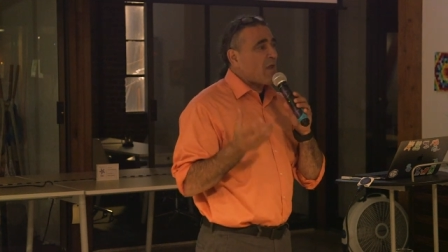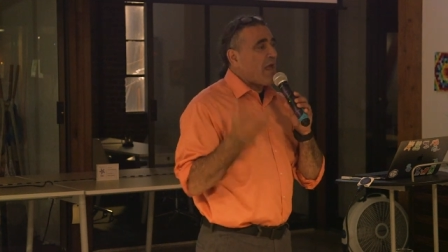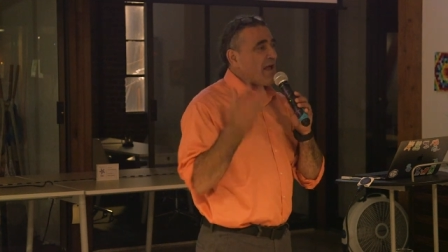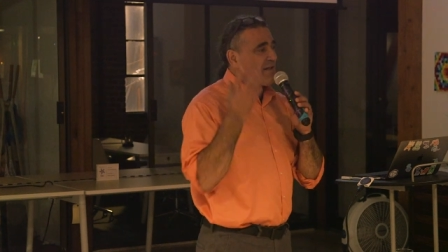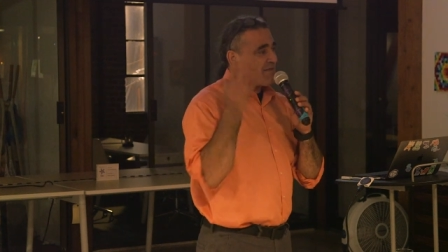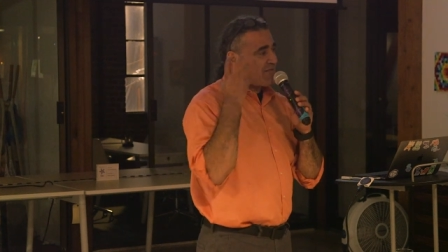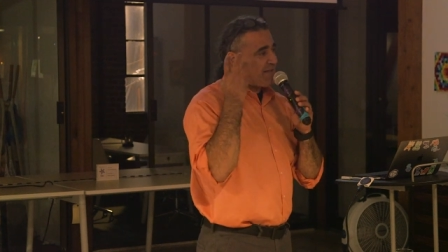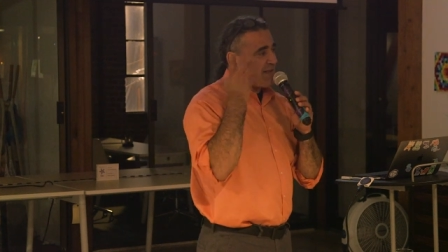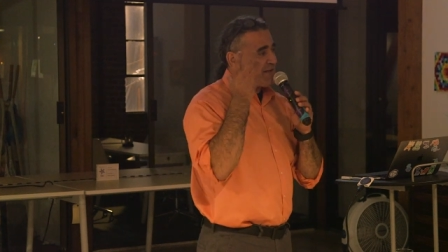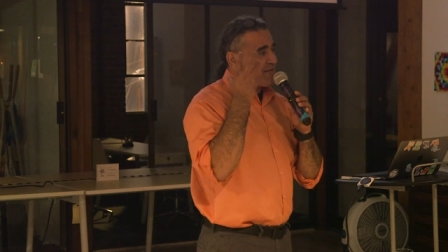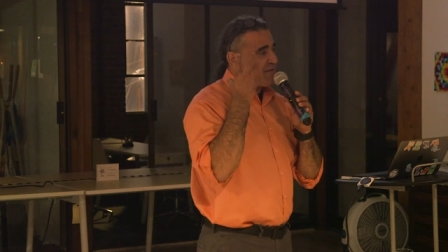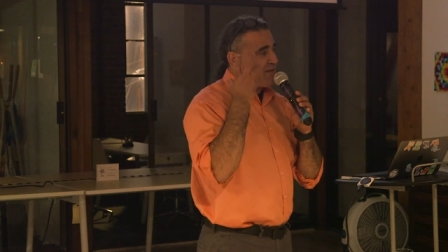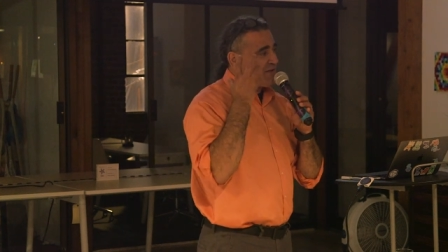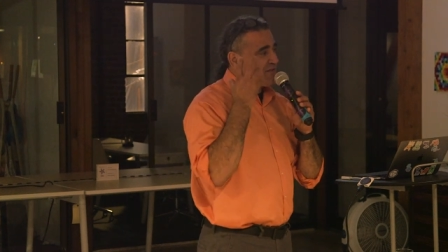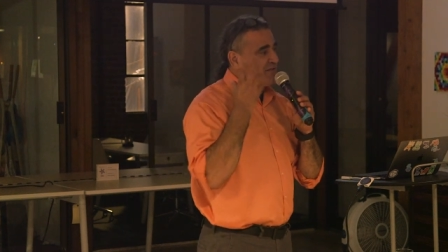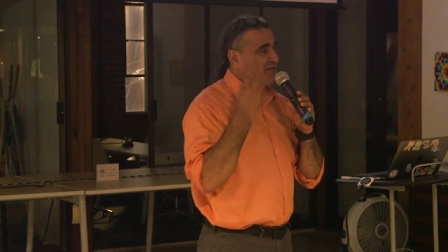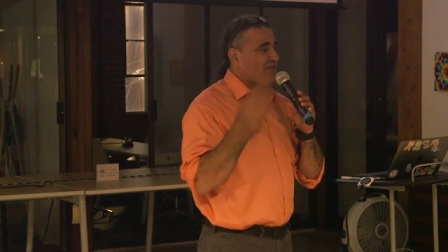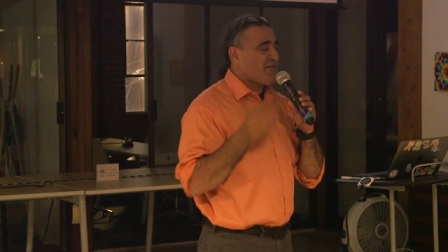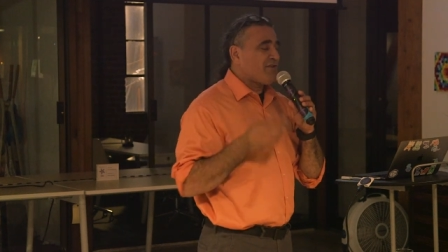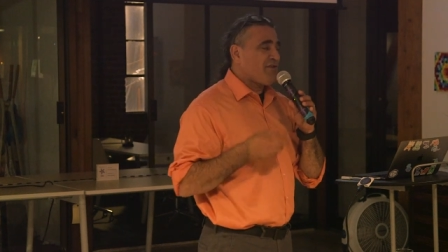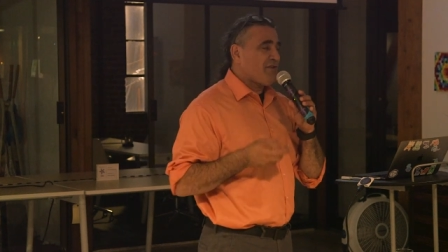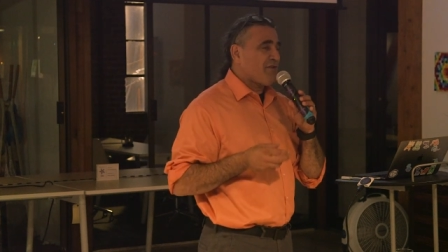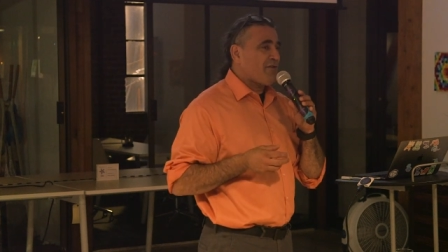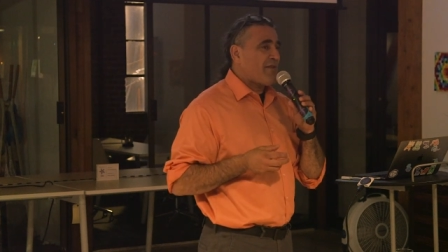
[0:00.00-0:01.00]
as they
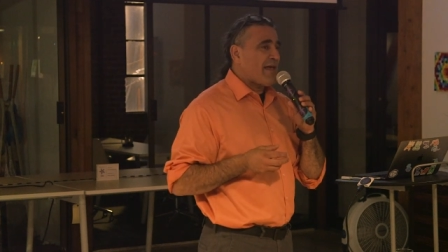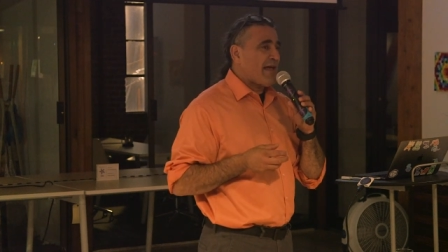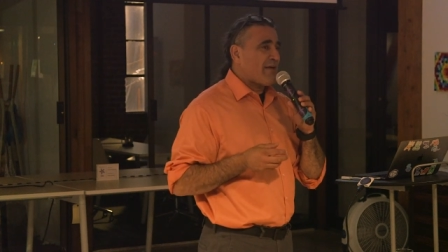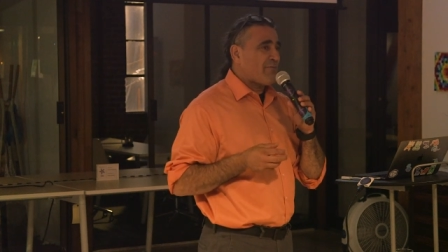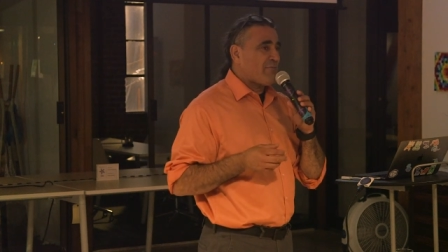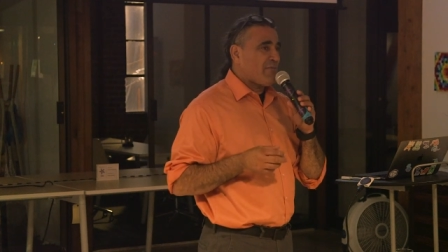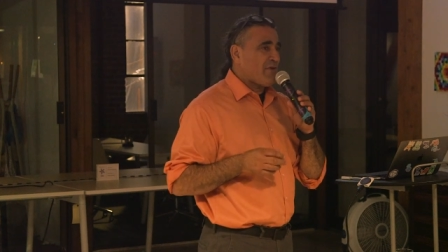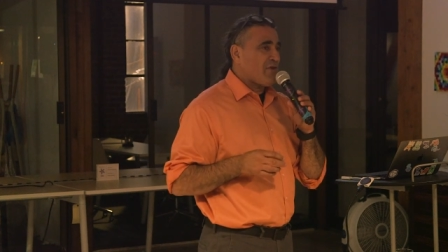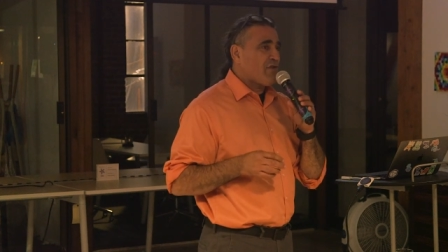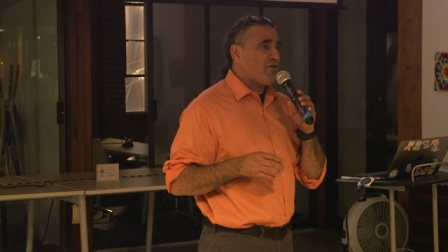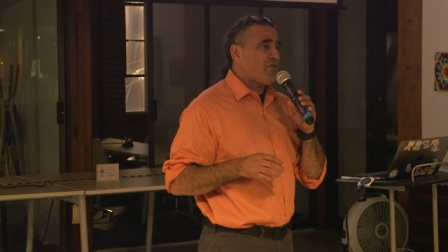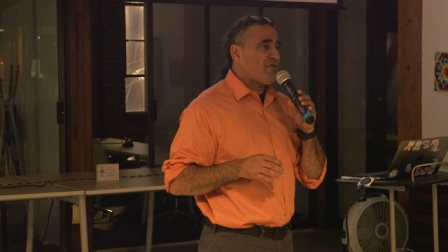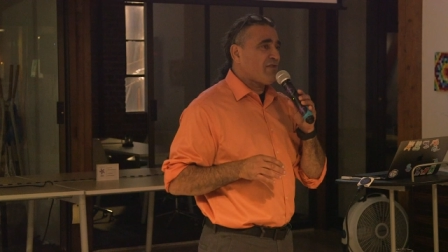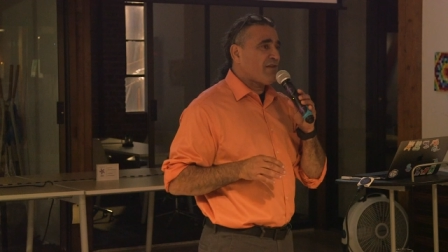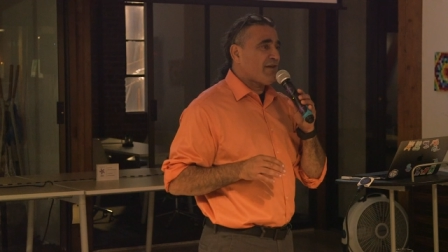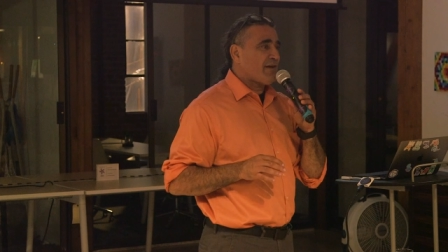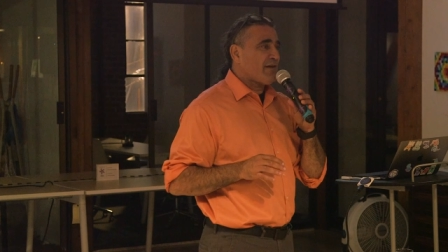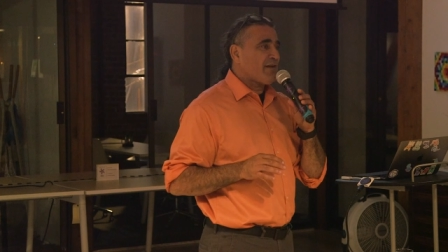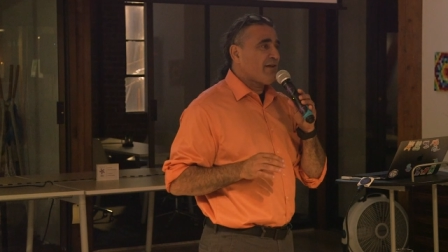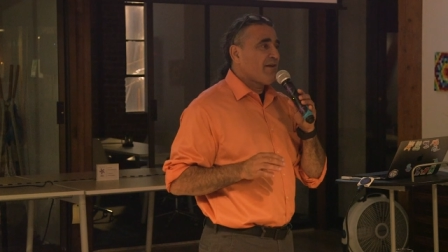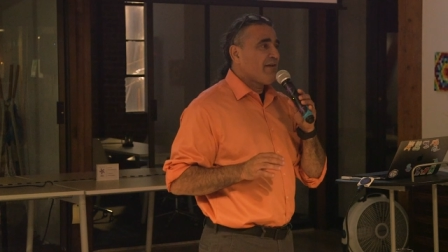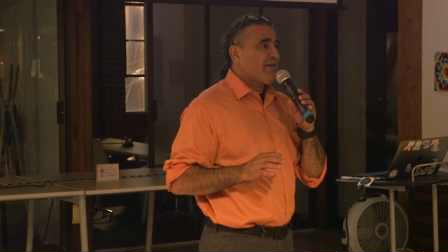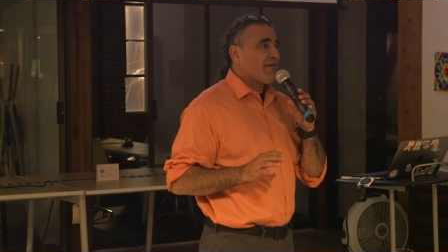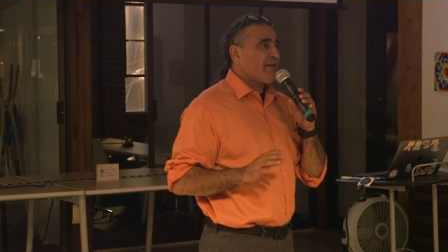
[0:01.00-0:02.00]
listen to that
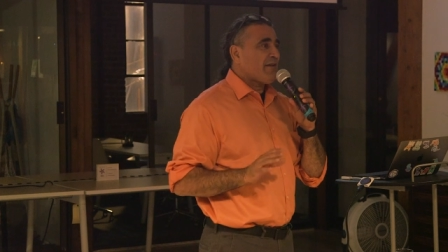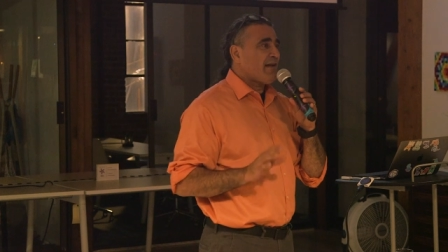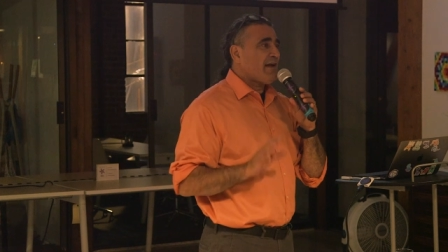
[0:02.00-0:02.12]
music,